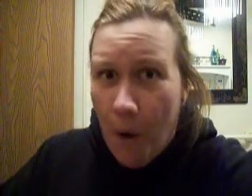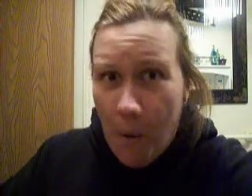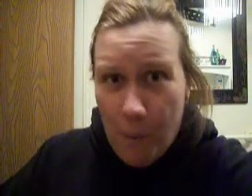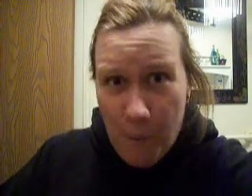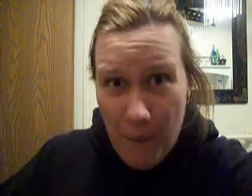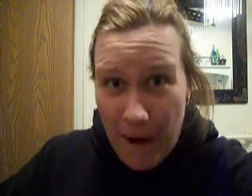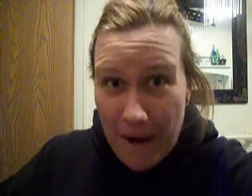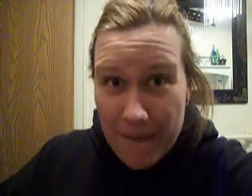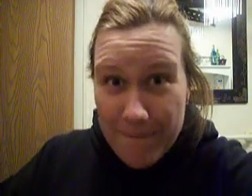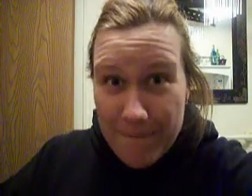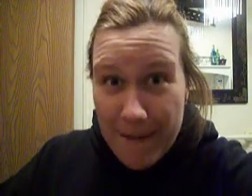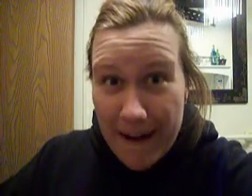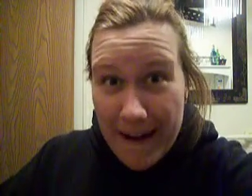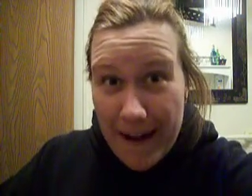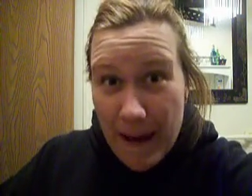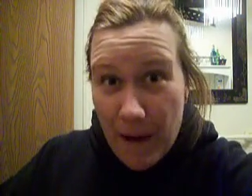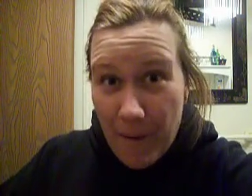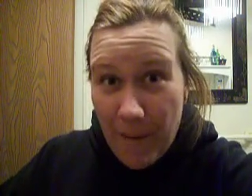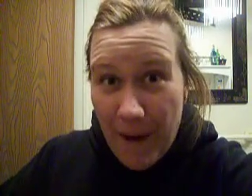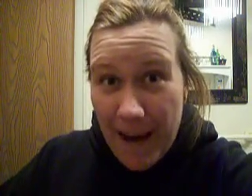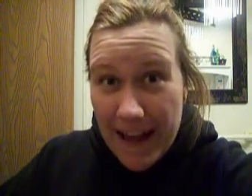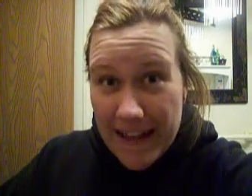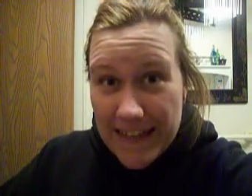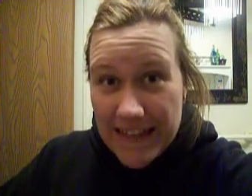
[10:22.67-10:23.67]
1 Minute
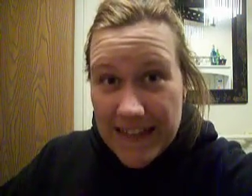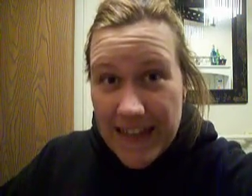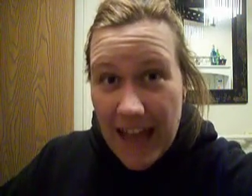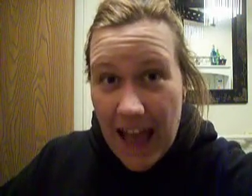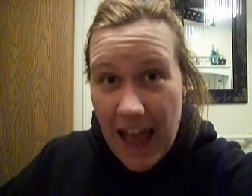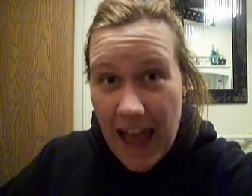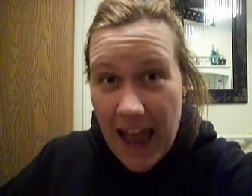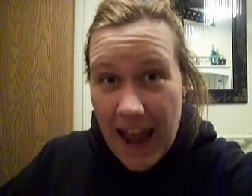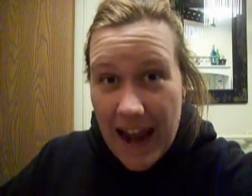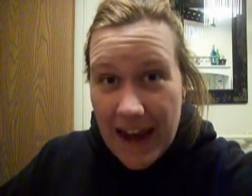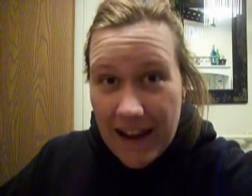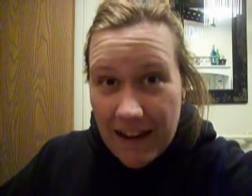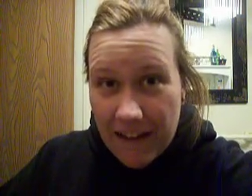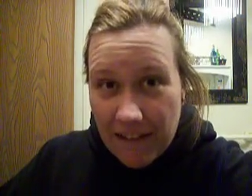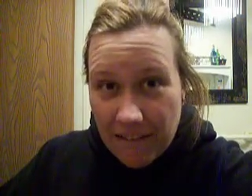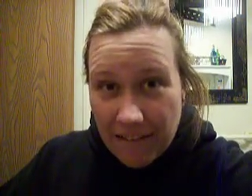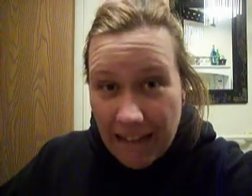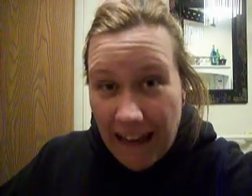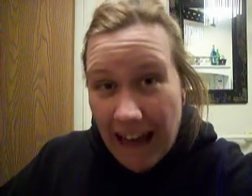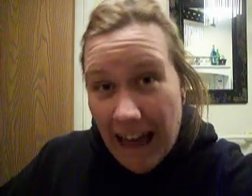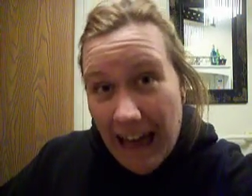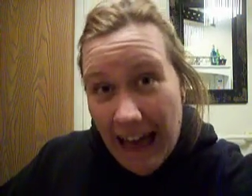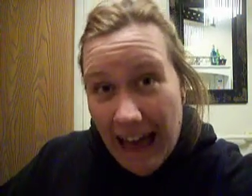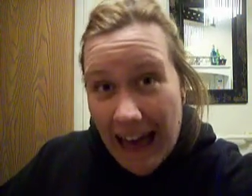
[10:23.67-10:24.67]
Wednesday!
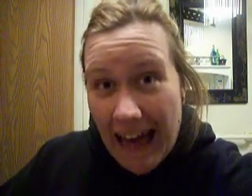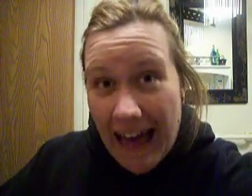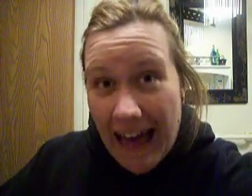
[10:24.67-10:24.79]
Ah!